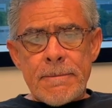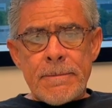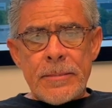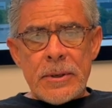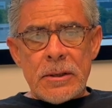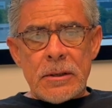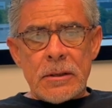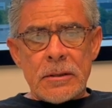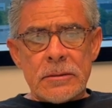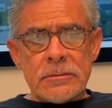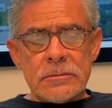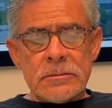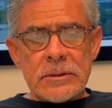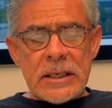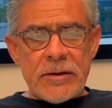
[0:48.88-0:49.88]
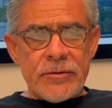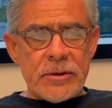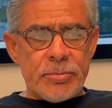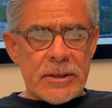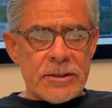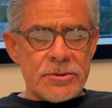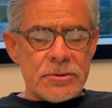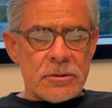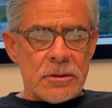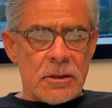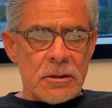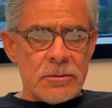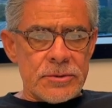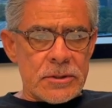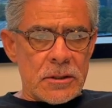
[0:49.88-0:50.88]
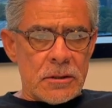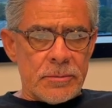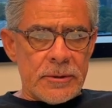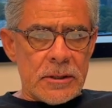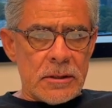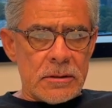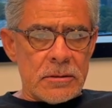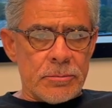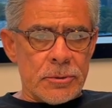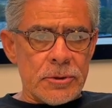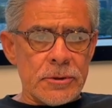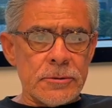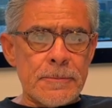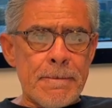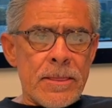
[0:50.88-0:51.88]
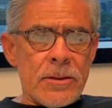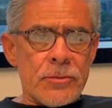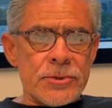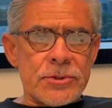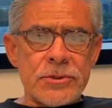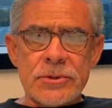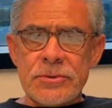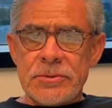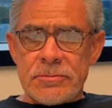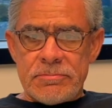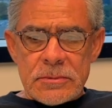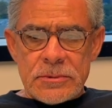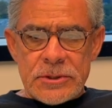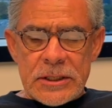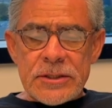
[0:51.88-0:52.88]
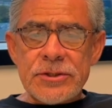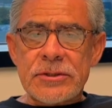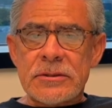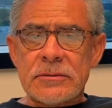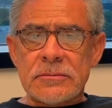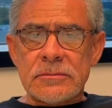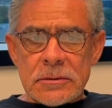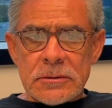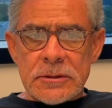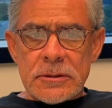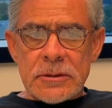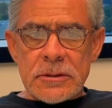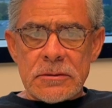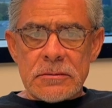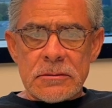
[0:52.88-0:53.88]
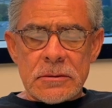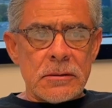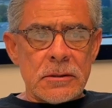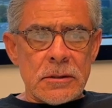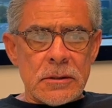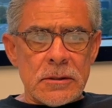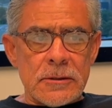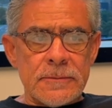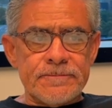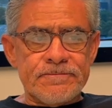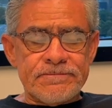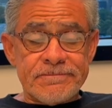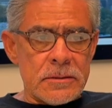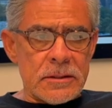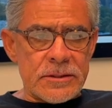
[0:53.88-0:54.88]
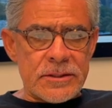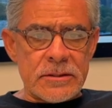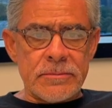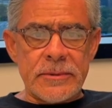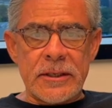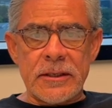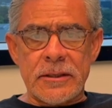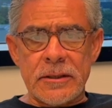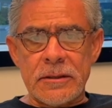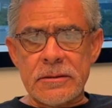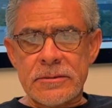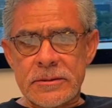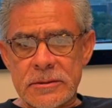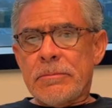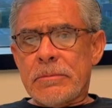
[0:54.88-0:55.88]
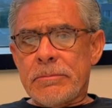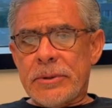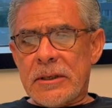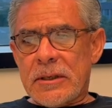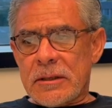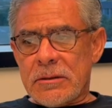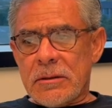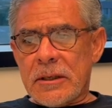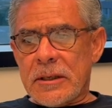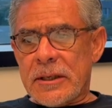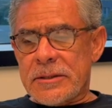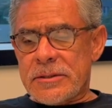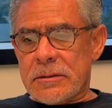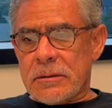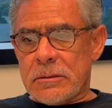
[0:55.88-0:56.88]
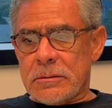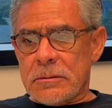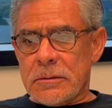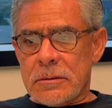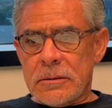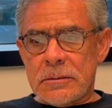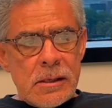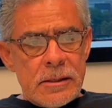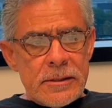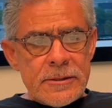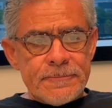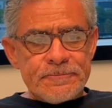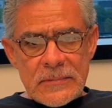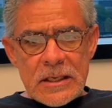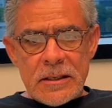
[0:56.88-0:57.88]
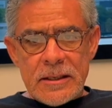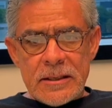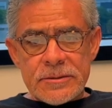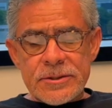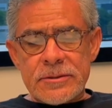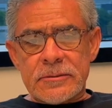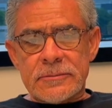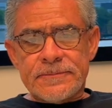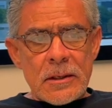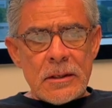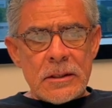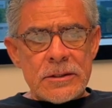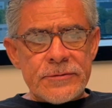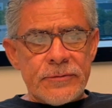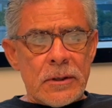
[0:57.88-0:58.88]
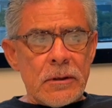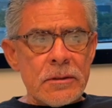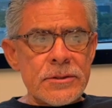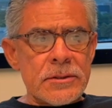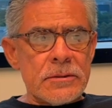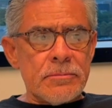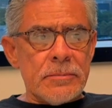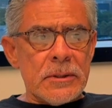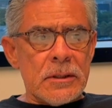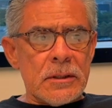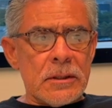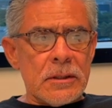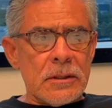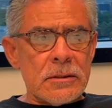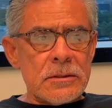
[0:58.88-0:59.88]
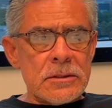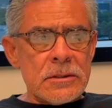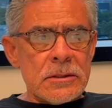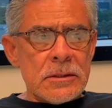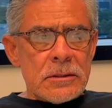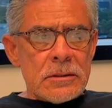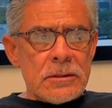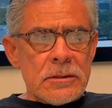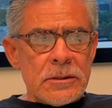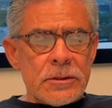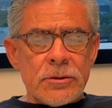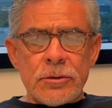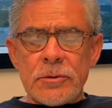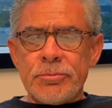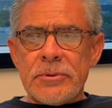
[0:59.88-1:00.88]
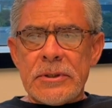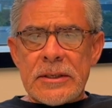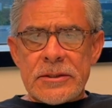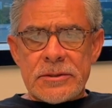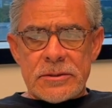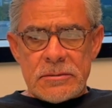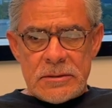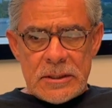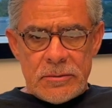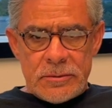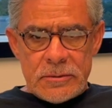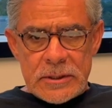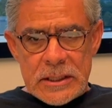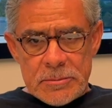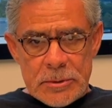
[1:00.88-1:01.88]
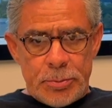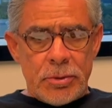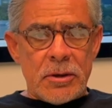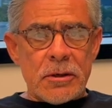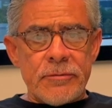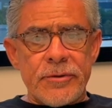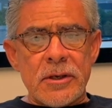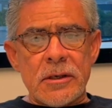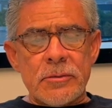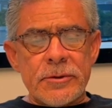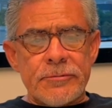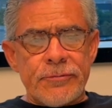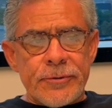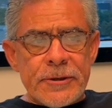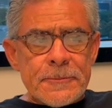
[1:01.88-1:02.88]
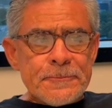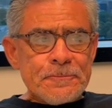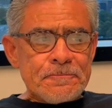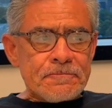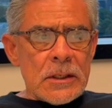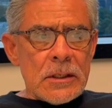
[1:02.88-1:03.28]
But having Pastor Carlos call me out of the blue was just touching, you know, that somebody cares. But I cried out to the Lord, and he answered. As far as the group that I'm a part of here with Freedom,